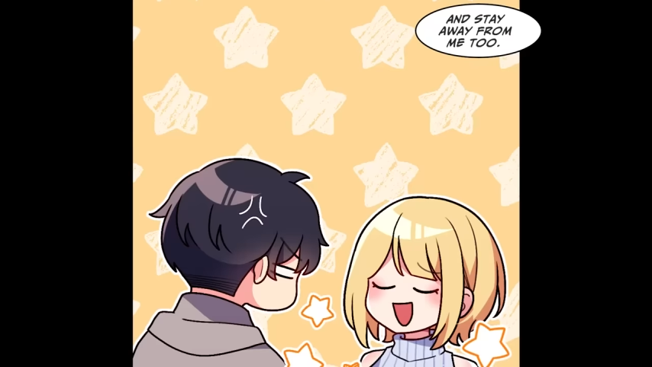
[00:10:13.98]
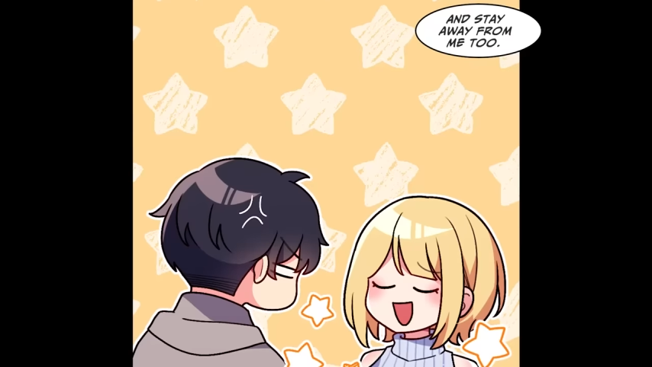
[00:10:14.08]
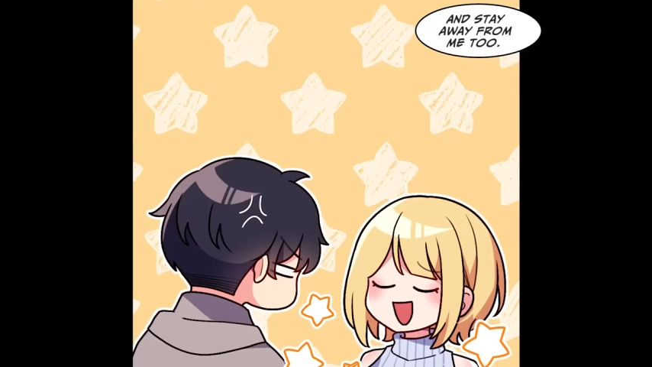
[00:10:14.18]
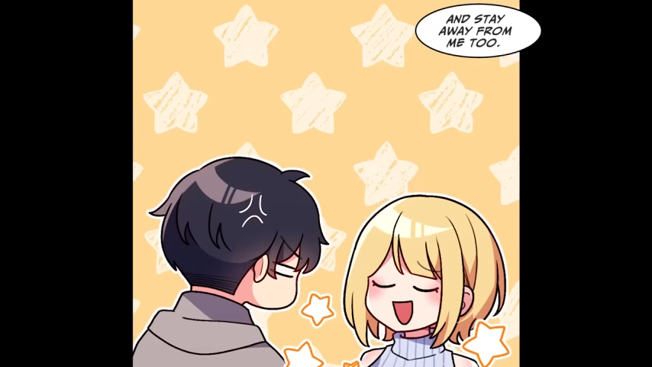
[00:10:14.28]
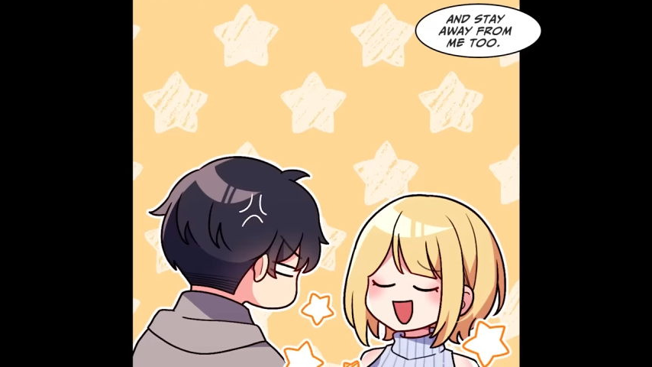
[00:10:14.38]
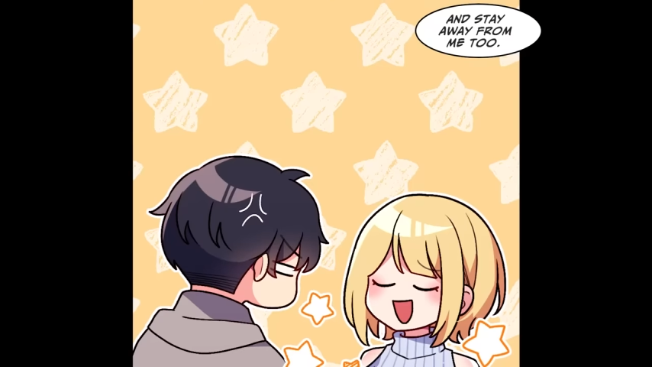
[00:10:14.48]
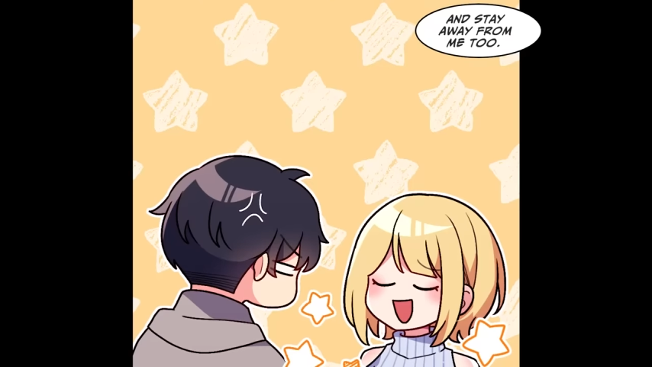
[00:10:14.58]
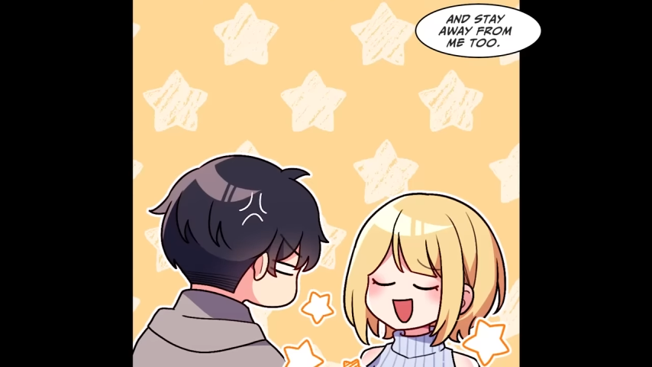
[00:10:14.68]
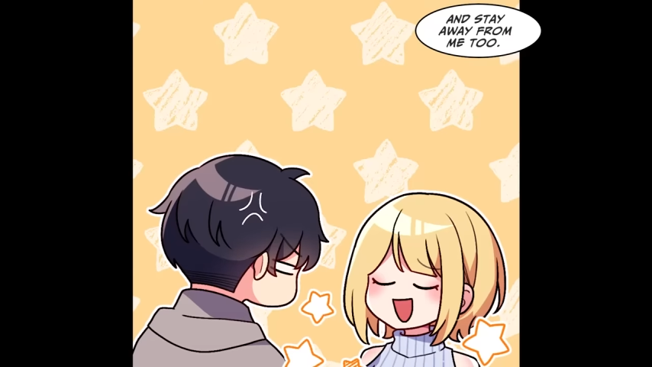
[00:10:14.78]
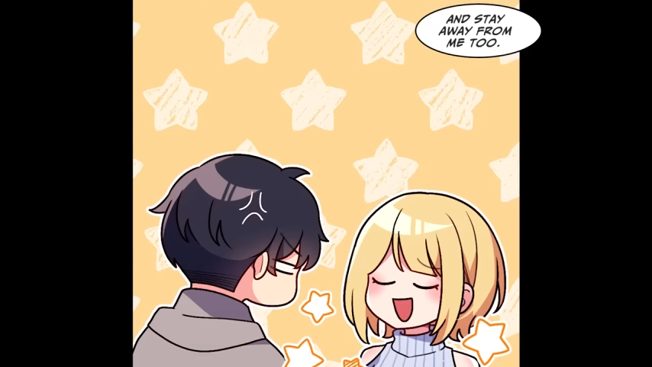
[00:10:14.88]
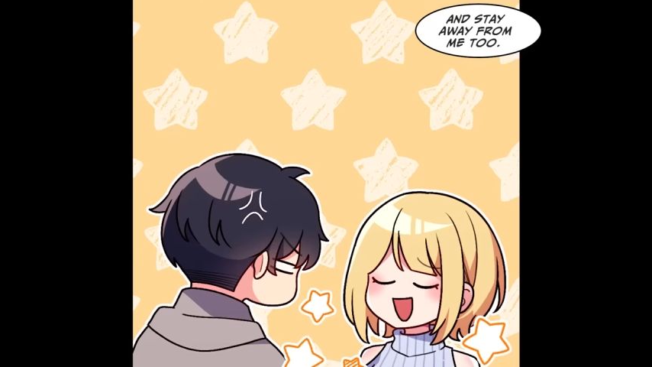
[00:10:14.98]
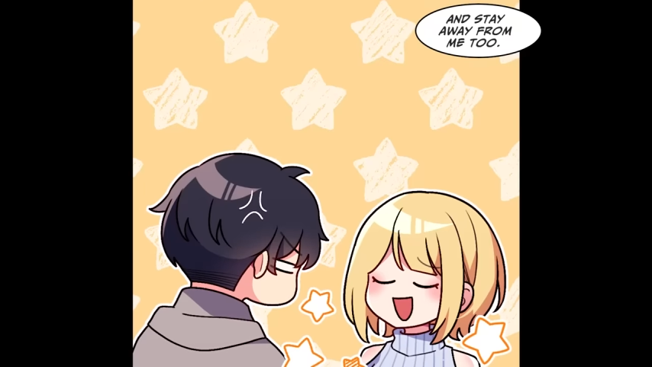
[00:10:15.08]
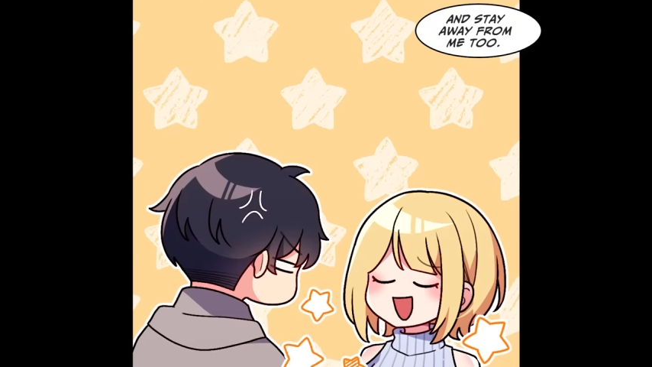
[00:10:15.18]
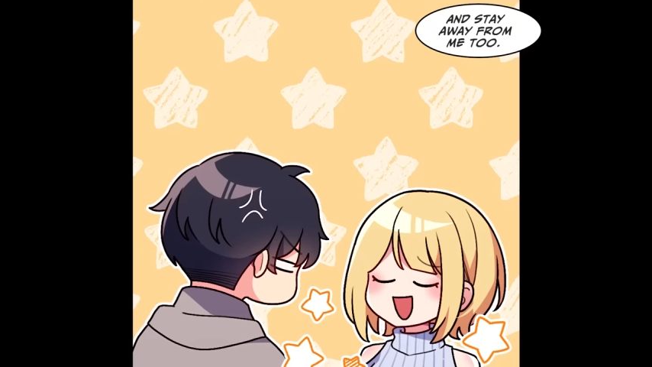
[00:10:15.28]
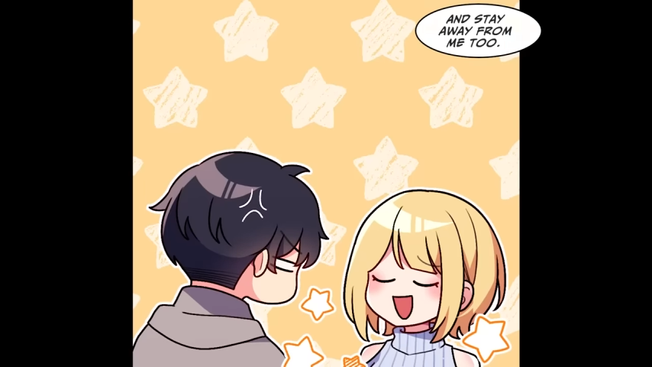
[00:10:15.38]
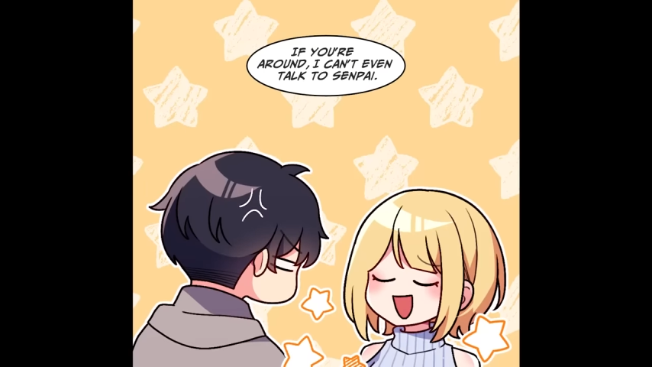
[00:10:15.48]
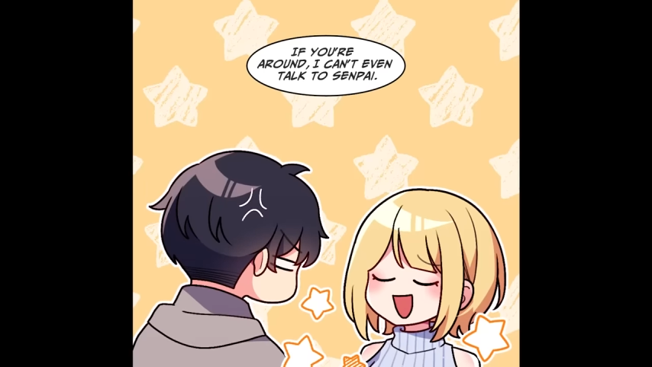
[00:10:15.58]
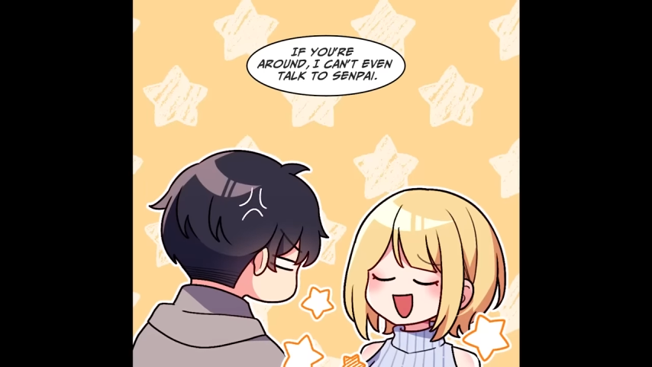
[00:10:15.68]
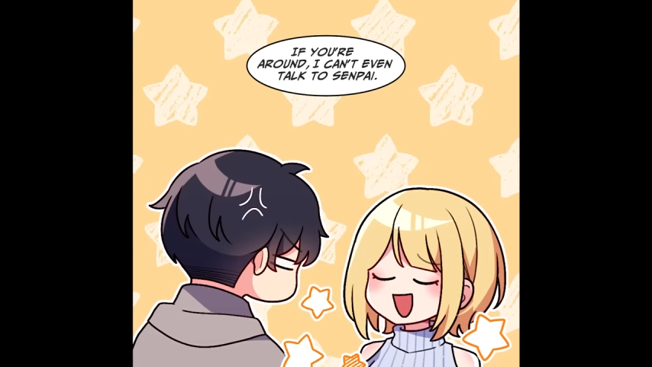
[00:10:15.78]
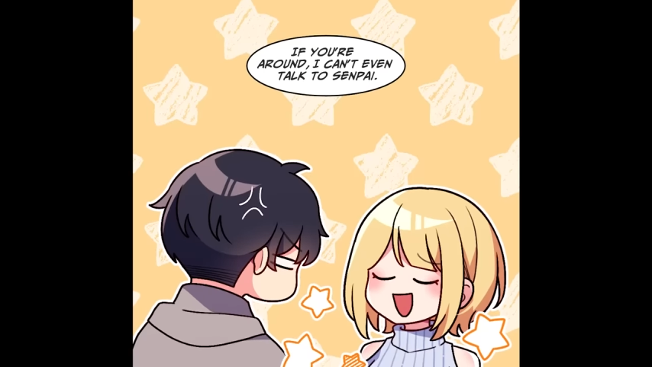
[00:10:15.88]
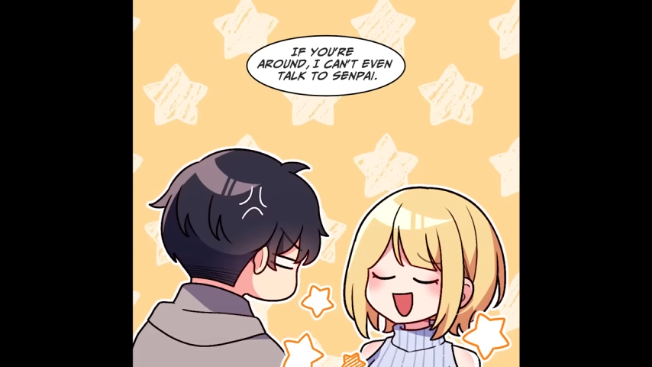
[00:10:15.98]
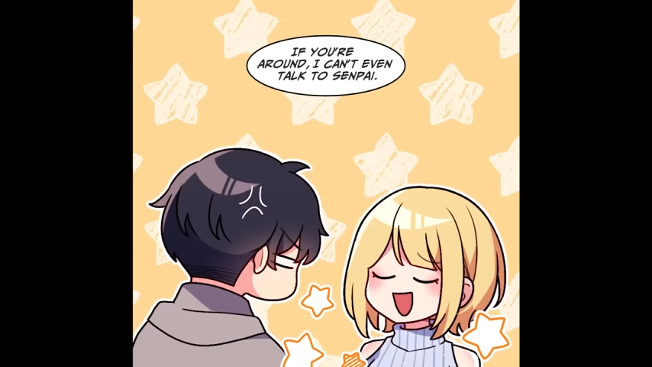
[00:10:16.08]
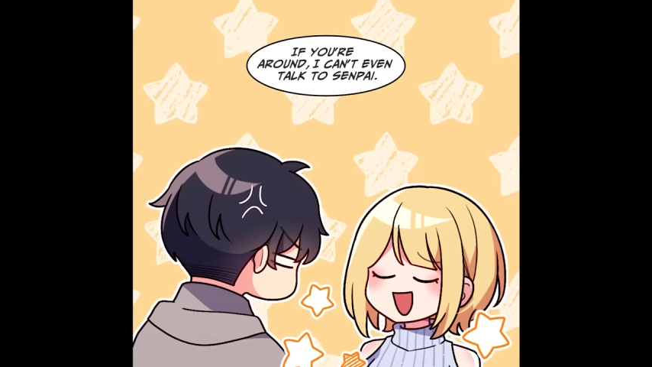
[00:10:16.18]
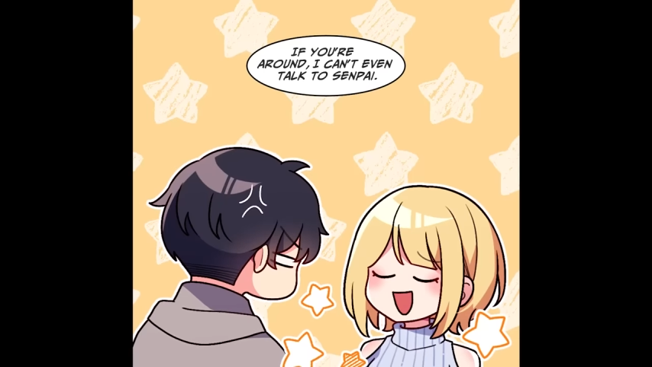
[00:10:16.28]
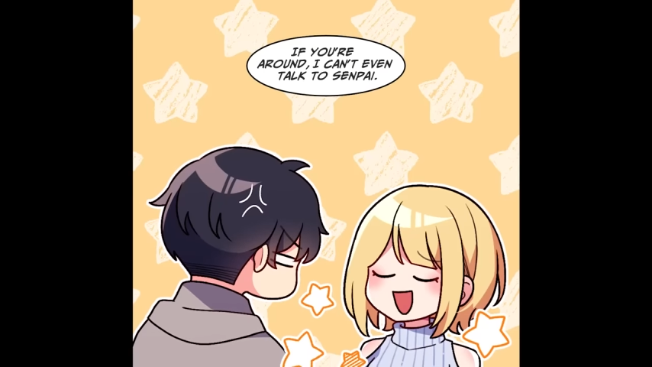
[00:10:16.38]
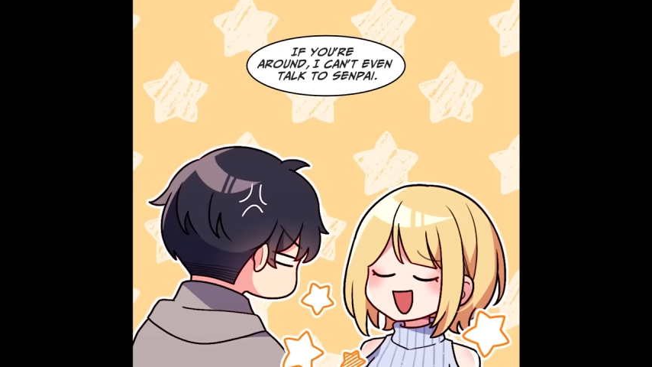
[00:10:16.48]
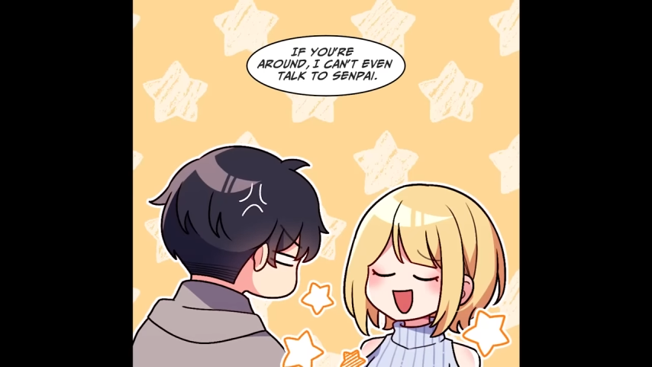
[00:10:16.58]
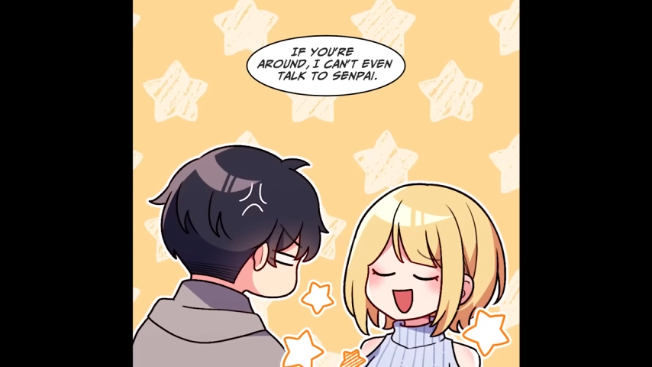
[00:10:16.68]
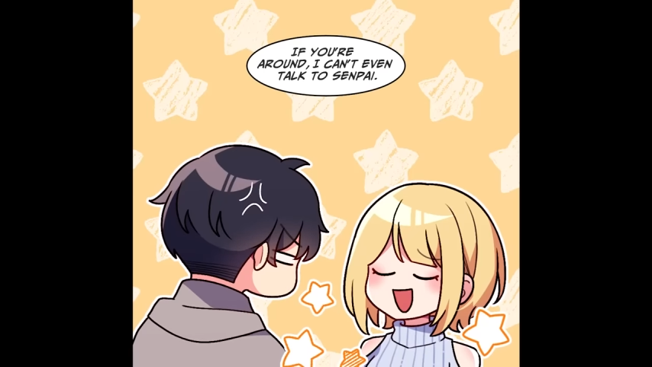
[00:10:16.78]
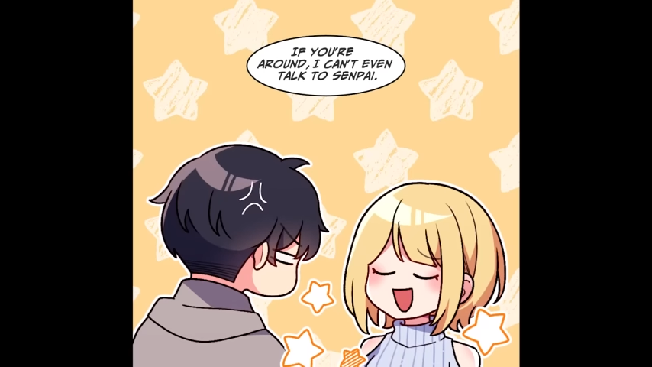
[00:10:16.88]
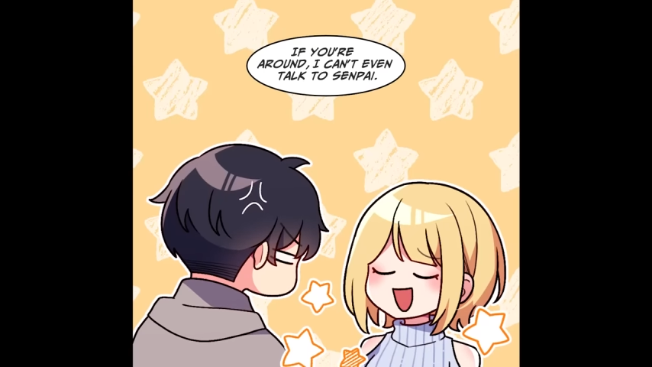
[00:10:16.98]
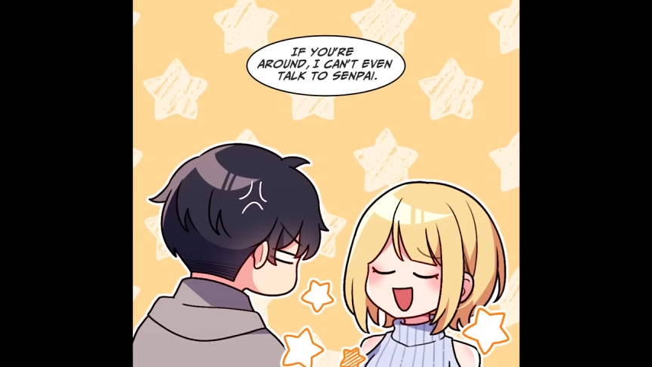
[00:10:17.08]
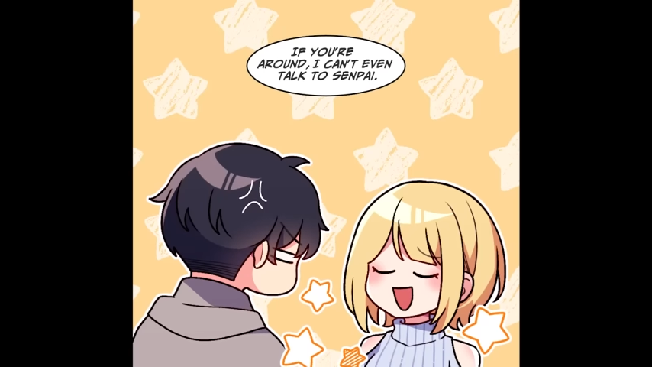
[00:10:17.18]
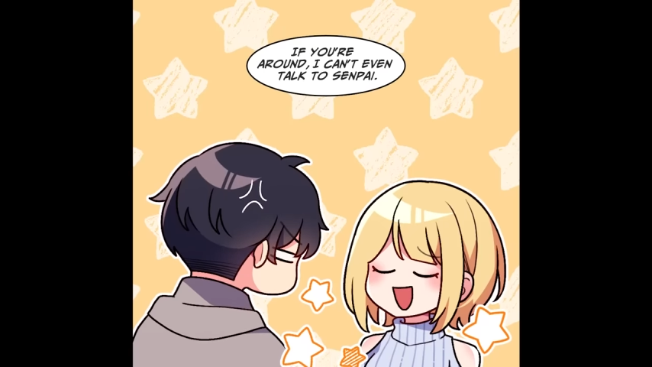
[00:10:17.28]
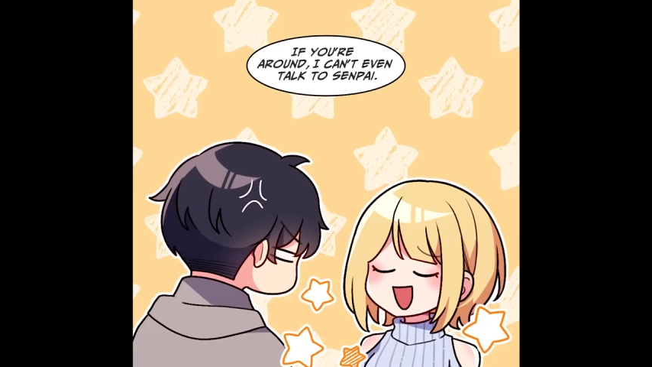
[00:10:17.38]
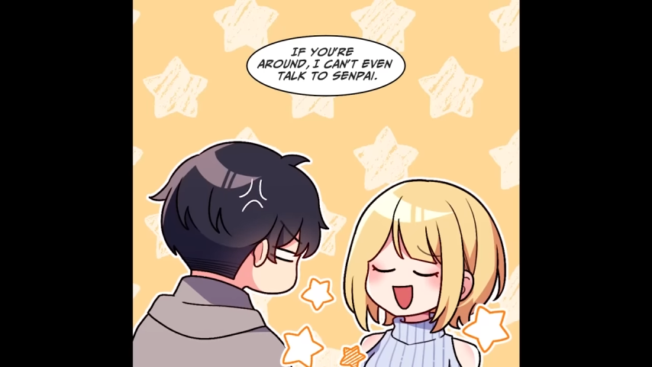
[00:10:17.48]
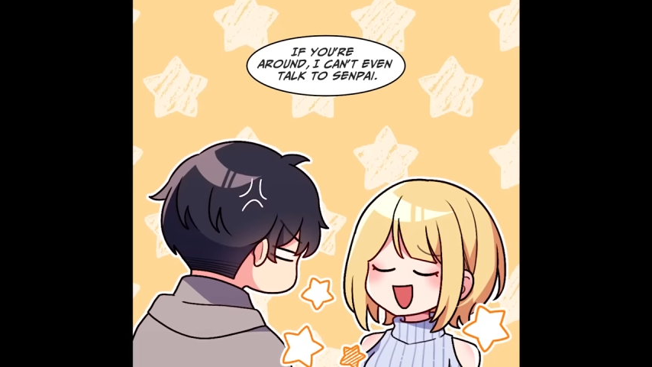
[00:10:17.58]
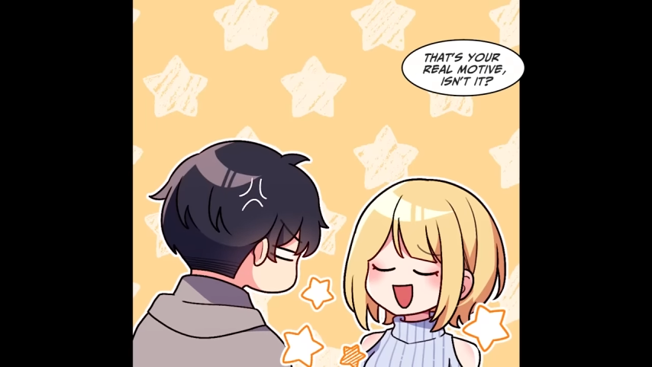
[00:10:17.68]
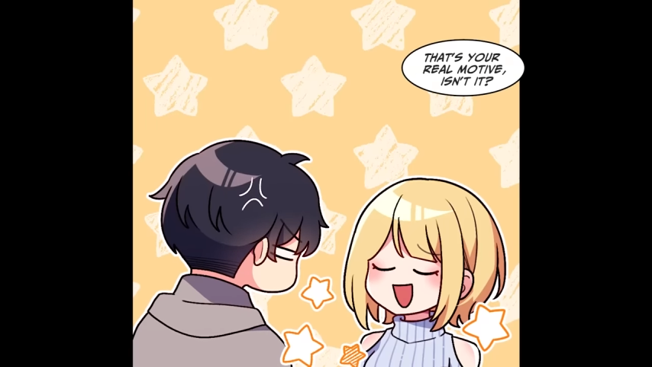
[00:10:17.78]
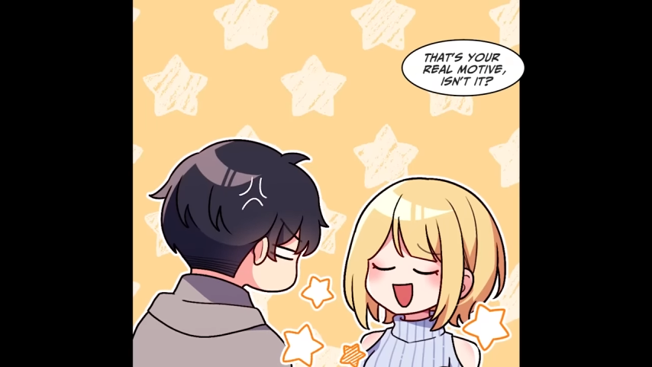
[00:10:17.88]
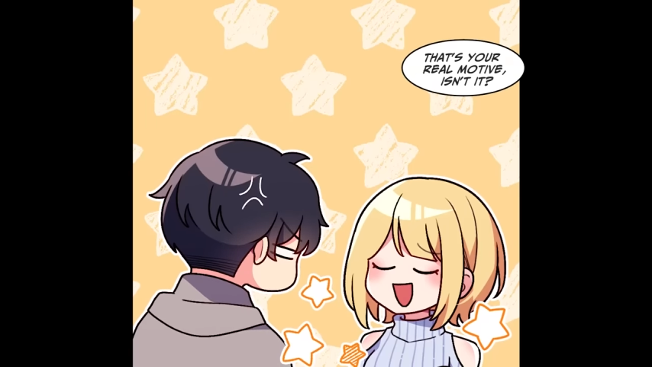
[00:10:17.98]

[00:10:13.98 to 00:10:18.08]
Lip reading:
(no speaker visible)